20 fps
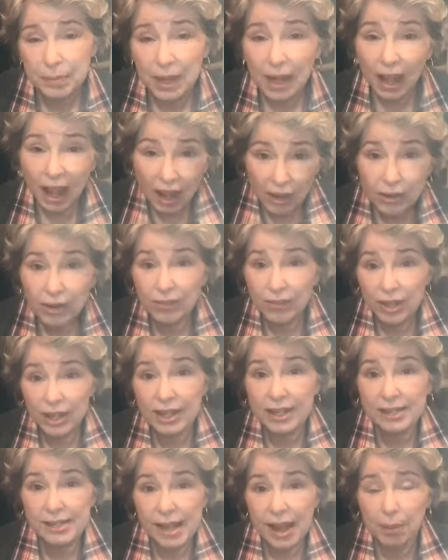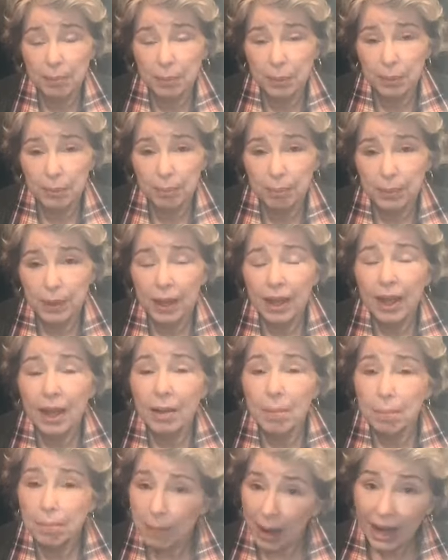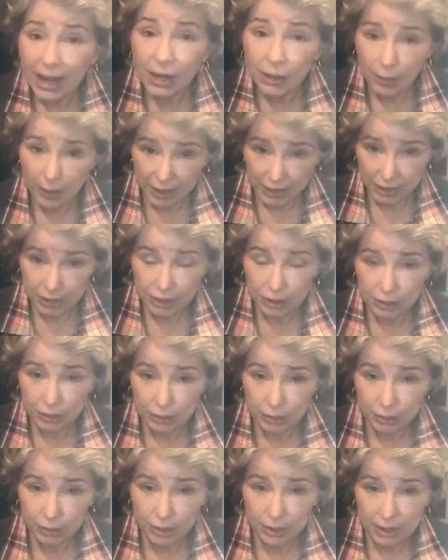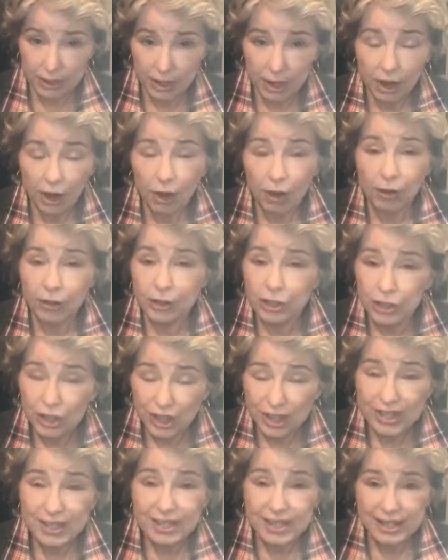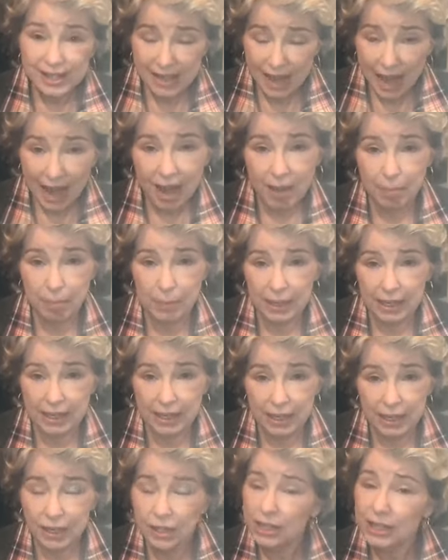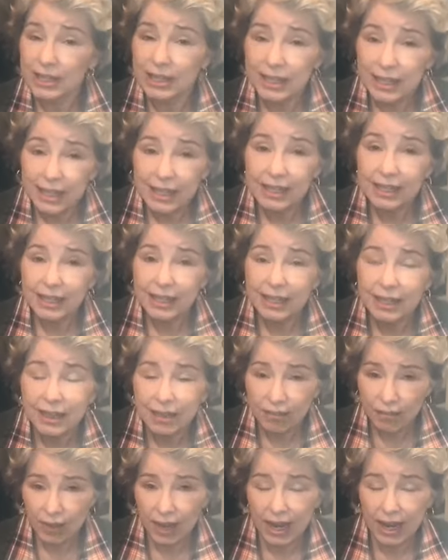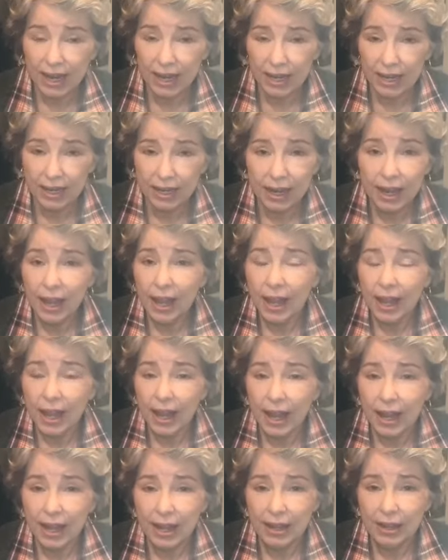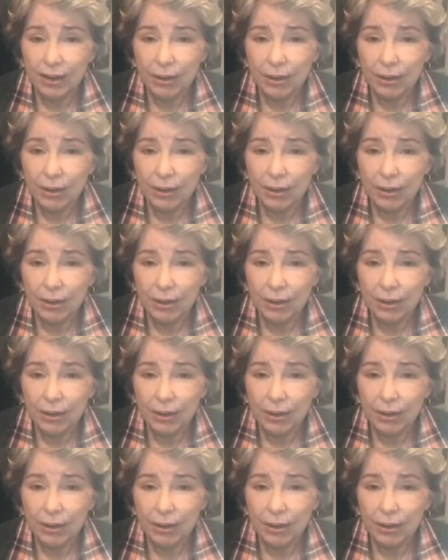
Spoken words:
I'll give you an example. My grandchildren are just as happy to get in the van and